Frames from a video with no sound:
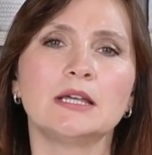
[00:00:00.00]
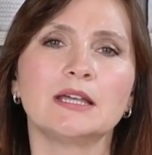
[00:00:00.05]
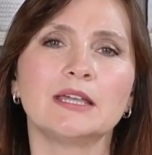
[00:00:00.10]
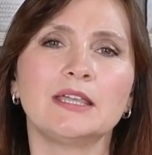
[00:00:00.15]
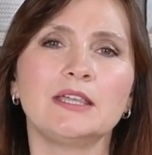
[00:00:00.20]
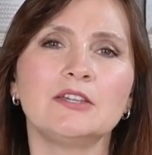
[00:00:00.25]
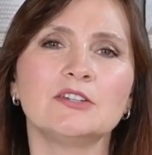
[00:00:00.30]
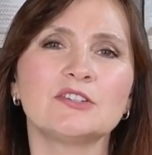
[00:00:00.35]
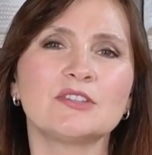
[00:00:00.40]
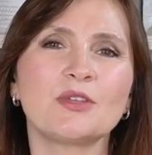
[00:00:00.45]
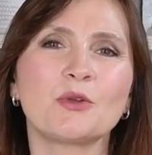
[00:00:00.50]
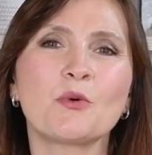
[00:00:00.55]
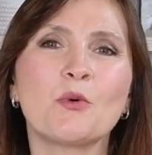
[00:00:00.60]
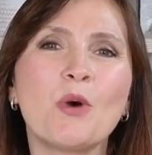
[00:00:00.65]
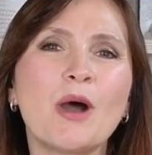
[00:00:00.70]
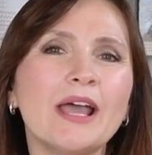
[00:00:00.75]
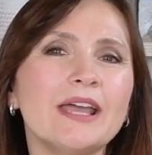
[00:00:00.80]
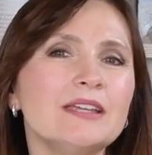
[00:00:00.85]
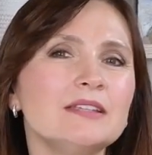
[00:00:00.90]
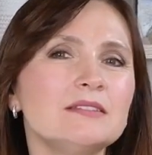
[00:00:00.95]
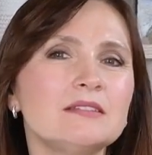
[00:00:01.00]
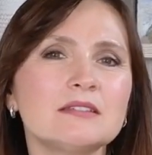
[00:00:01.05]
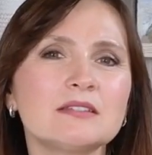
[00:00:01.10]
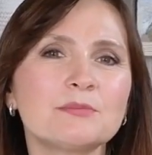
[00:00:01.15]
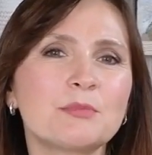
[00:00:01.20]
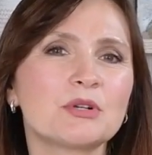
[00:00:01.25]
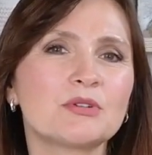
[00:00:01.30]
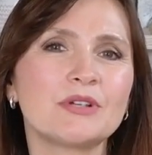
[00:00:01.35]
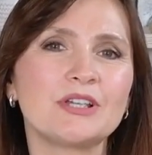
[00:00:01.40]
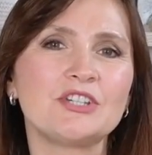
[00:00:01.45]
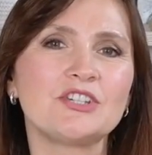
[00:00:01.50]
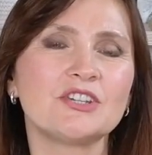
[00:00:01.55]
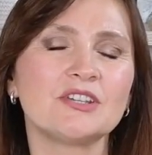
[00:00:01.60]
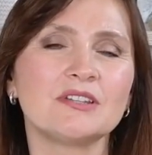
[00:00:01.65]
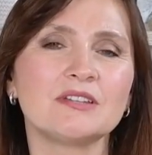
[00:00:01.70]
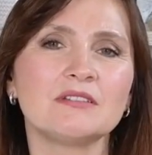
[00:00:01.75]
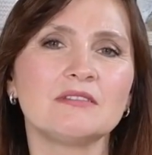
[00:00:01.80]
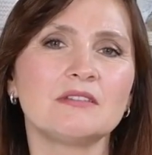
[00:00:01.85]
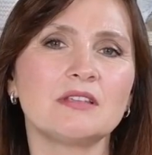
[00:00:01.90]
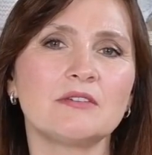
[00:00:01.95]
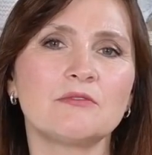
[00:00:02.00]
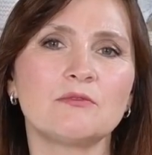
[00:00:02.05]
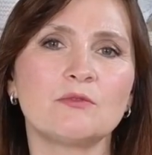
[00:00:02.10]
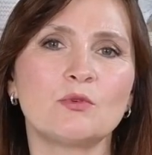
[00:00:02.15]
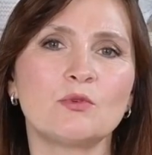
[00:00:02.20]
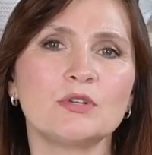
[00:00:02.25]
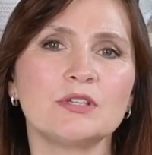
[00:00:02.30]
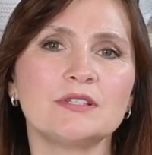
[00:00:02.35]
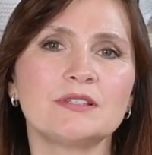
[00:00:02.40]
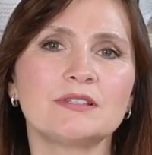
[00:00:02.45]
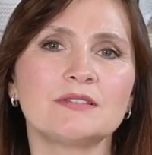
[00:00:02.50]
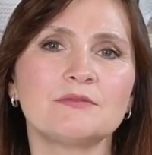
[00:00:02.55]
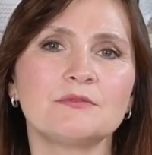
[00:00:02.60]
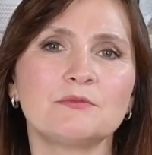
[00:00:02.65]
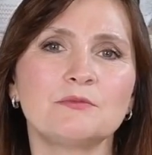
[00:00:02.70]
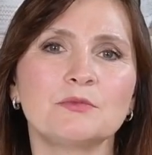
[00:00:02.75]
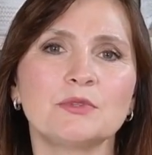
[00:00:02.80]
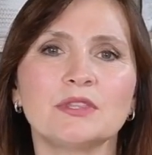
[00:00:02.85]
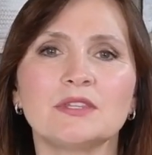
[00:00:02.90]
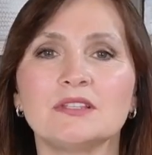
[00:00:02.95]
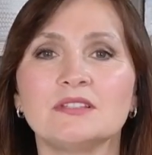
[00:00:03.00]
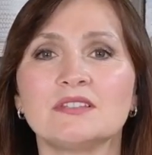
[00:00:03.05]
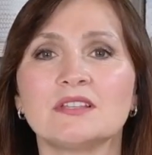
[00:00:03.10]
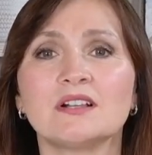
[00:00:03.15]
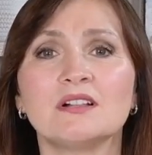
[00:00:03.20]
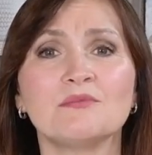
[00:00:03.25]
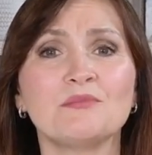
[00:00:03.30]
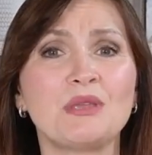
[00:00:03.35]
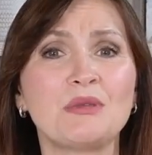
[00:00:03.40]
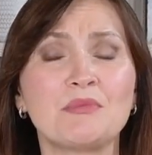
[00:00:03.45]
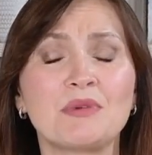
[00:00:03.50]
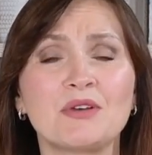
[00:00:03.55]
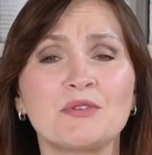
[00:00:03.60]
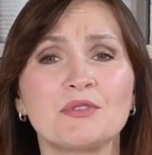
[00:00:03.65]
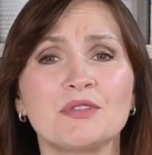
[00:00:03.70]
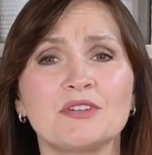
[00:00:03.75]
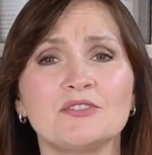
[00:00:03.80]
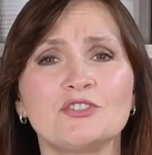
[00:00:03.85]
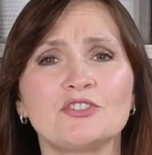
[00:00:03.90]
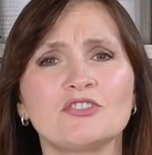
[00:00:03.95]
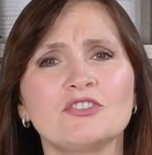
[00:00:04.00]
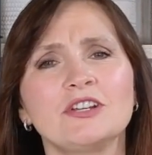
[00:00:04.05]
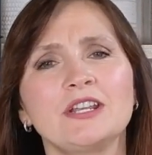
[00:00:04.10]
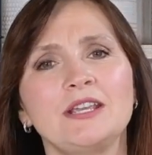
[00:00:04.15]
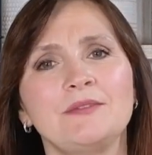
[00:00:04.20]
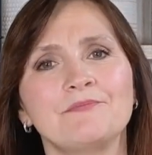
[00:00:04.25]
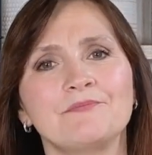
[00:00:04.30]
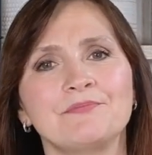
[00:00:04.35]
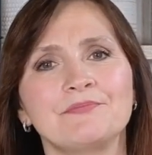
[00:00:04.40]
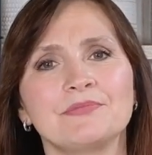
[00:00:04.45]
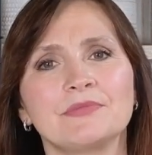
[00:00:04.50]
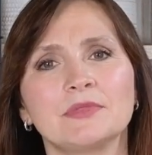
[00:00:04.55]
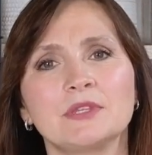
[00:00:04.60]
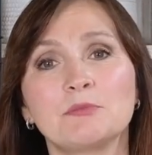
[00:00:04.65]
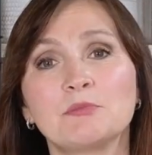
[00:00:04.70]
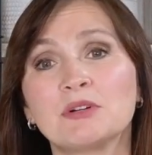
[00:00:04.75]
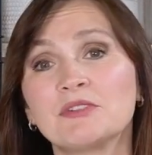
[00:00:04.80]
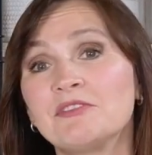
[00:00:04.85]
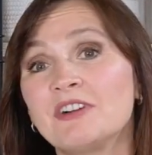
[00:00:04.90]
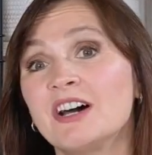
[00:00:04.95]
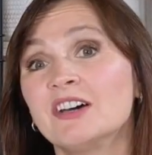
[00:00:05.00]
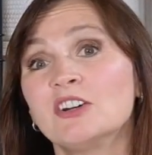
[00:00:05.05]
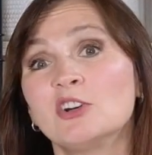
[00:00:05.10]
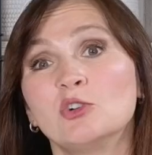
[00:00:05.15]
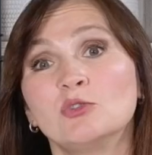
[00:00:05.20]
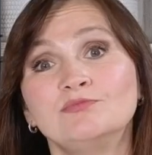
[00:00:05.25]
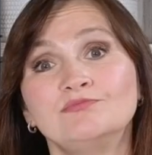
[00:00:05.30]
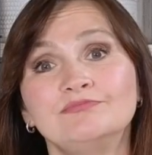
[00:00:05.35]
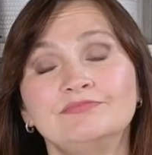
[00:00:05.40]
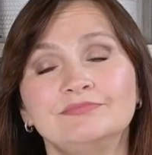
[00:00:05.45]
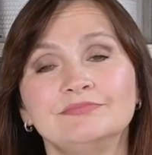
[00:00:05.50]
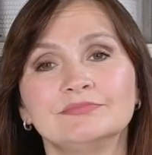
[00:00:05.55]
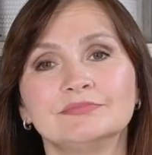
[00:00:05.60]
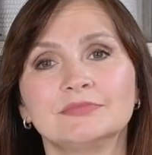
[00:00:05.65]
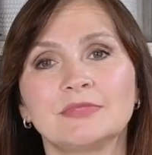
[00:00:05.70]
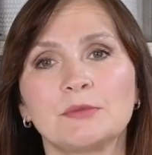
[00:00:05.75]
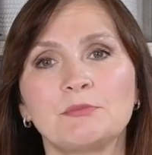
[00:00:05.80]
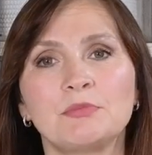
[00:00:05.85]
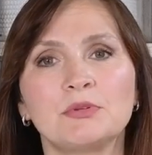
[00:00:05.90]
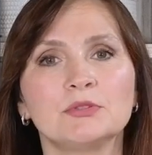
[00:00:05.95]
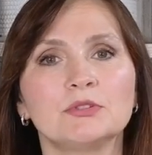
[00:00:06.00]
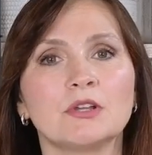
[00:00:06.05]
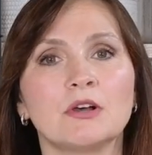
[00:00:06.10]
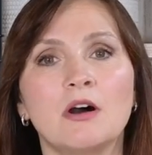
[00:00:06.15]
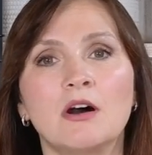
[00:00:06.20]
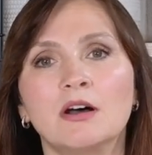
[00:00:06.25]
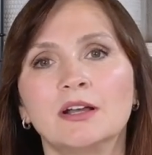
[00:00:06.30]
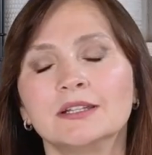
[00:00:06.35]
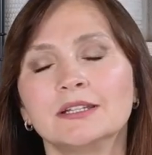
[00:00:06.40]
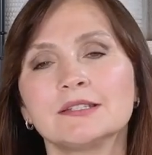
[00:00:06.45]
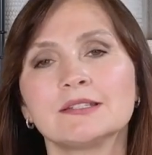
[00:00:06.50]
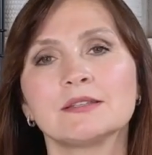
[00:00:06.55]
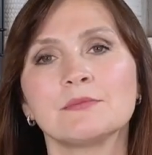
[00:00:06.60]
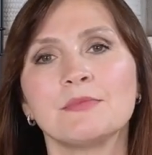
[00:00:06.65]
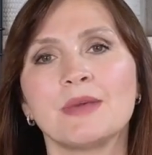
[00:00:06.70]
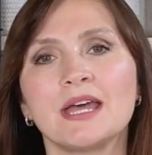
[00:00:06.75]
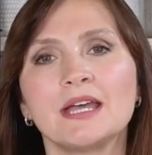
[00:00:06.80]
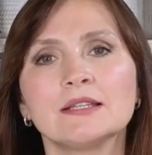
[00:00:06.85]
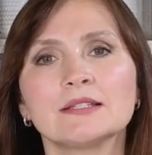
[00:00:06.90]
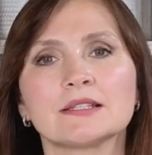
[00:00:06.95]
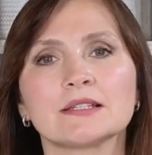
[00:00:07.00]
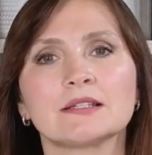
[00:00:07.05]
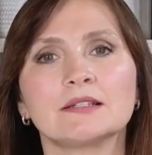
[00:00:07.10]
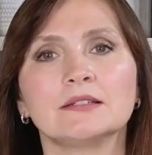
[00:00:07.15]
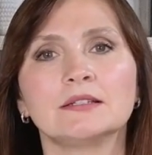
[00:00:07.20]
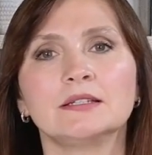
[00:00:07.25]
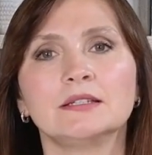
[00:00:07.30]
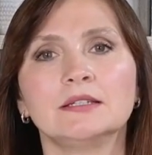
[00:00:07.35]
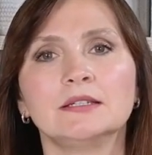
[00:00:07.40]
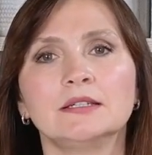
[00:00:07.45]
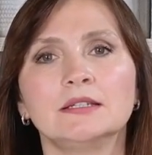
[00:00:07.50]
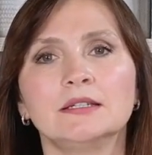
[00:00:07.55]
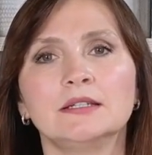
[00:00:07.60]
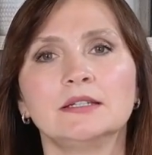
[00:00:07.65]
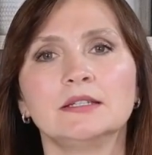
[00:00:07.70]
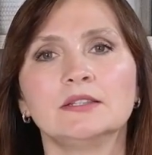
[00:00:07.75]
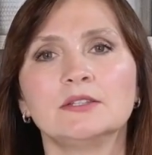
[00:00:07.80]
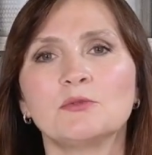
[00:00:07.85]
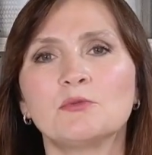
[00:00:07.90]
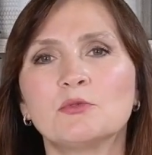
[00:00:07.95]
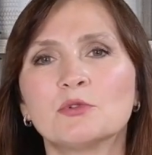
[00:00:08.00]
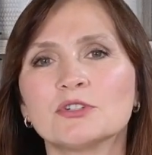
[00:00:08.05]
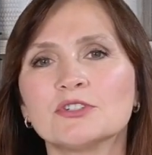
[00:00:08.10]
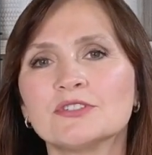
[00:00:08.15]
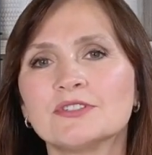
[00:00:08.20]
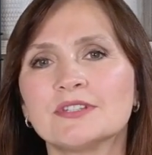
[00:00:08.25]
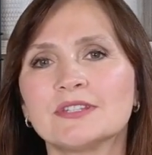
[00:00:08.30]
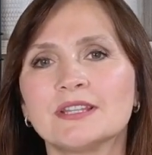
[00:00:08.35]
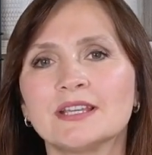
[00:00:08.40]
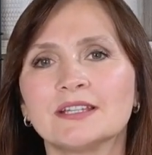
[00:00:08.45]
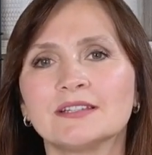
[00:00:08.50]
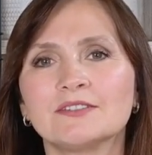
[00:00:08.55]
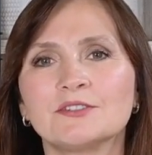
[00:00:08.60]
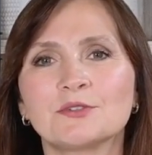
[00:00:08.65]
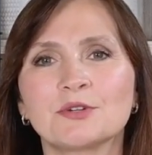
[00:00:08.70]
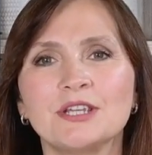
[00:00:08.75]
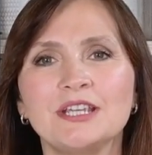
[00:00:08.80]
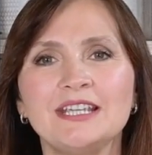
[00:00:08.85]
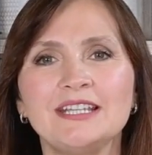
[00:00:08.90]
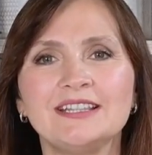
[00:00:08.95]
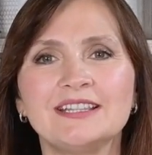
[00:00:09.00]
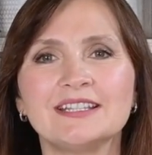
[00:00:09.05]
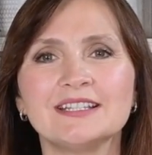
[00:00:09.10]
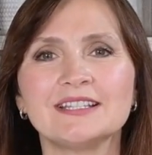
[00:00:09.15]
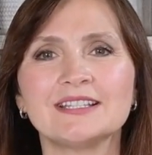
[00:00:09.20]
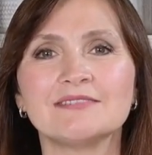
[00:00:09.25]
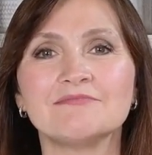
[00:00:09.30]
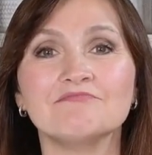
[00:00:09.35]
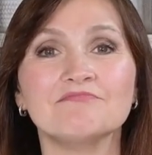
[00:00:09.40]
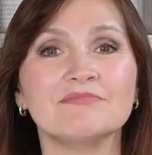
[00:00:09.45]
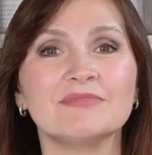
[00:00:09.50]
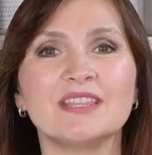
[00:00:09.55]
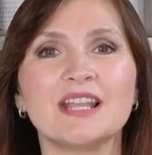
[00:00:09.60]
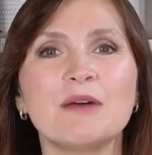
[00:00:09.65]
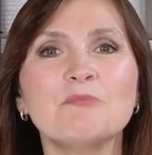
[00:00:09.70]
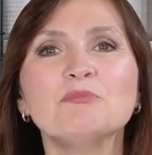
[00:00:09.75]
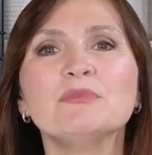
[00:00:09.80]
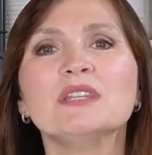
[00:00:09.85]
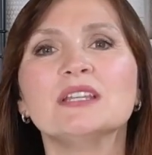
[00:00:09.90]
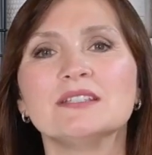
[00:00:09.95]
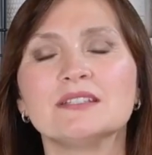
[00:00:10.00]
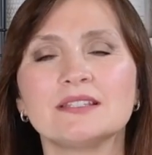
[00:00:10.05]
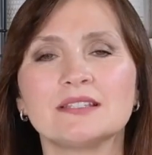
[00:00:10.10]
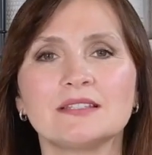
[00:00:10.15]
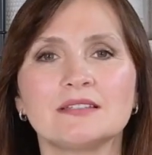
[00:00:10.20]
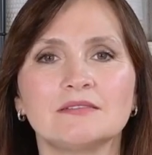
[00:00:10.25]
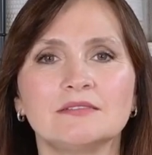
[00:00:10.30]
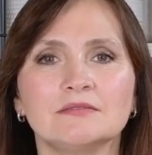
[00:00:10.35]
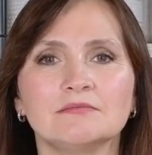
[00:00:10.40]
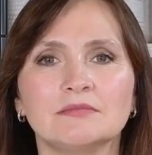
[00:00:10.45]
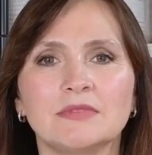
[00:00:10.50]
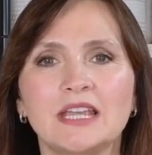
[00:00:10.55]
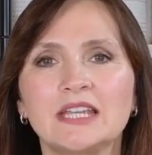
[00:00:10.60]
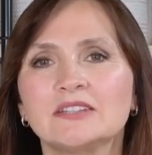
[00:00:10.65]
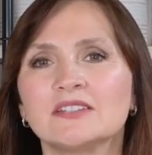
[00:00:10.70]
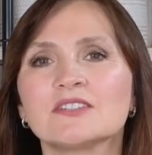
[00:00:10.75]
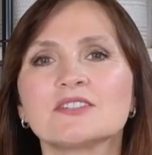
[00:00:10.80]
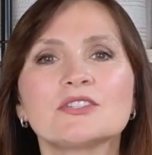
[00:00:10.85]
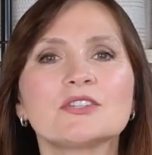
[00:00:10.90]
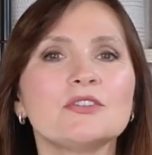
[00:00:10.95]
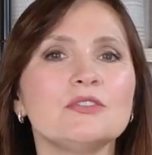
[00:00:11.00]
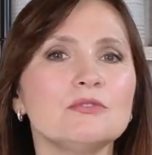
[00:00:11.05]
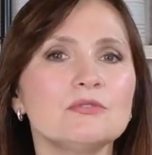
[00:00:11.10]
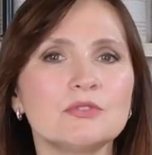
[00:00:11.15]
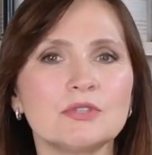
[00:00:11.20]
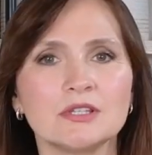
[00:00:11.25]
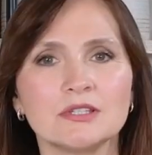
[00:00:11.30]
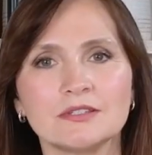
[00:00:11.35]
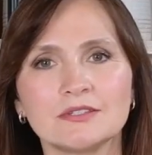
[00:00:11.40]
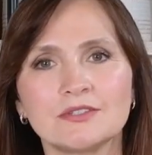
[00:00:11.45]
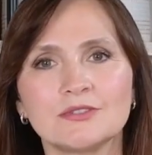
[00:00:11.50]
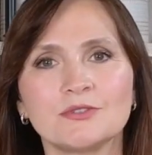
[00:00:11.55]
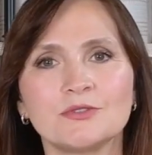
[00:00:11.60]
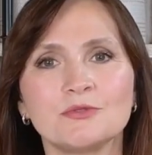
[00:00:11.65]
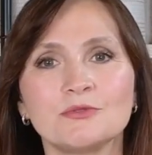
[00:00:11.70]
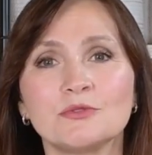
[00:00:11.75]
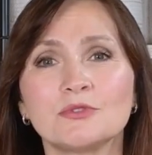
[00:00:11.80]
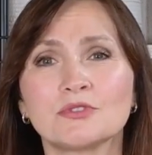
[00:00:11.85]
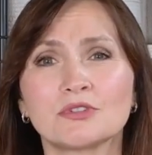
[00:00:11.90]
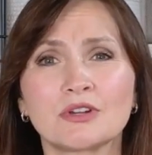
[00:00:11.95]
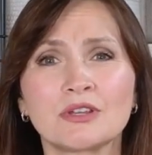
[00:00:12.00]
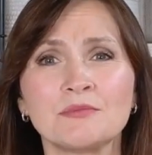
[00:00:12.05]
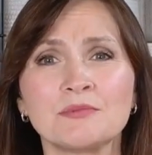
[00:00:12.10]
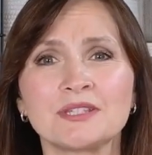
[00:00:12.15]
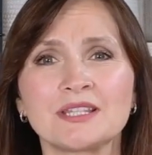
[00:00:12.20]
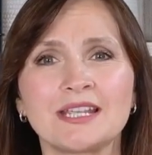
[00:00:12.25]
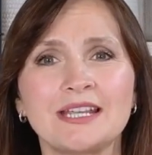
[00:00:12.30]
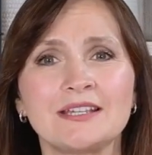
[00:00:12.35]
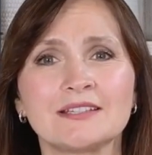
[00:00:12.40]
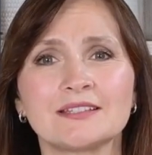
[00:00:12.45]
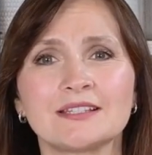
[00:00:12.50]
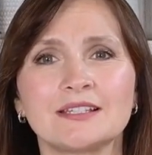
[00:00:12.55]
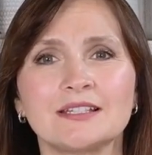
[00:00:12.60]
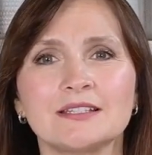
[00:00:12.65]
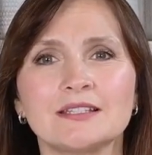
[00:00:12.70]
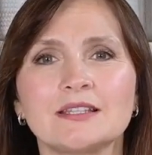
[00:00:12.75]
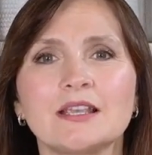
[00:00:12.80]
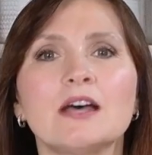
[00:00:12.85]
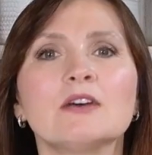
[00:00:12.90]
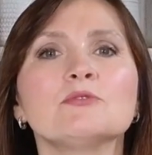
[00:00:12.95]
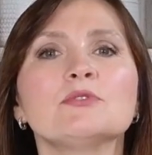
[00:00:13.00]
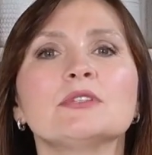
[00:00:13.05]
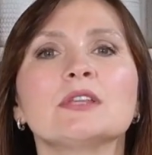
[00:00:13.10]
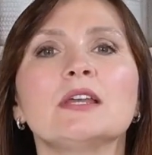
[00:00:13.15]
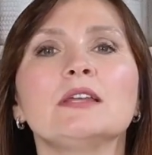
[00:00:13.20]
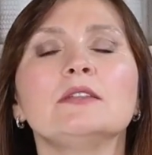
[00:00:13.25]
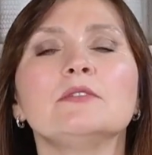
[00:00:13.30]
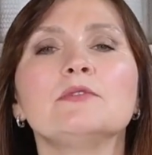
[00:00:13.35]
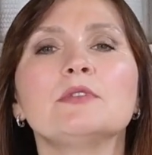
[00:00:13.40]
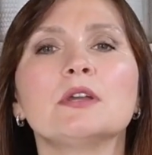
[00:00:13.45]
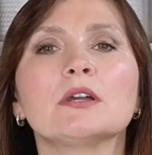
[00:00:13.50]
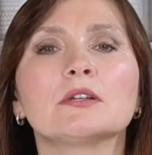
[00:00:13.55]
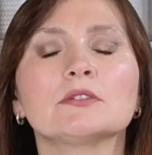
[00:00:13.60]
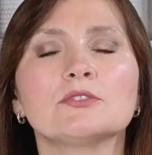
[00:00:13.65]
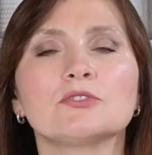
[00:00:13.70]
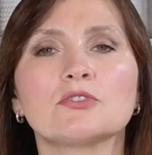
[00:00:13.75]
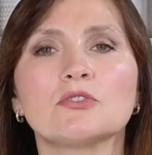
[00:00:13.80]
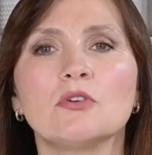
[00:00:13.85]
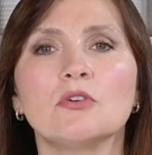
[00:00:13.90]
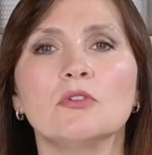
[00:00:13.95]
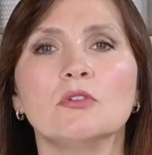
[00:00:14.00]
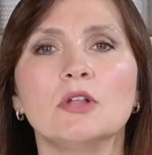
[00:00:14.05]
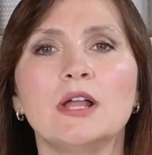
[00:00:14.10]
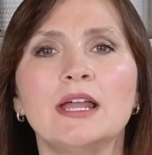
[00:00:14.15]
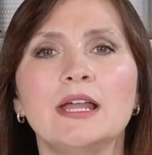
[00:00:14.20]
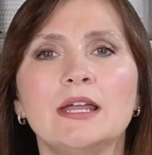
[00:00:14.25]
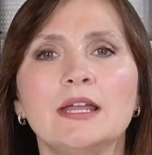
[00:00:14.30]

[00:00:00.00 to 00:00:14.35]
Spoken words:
I hear the quiet desperation in their voice when they tell me about their journey, the bravado they put on as a mask, the words that create this numbness and excuses to circumstances outside of their control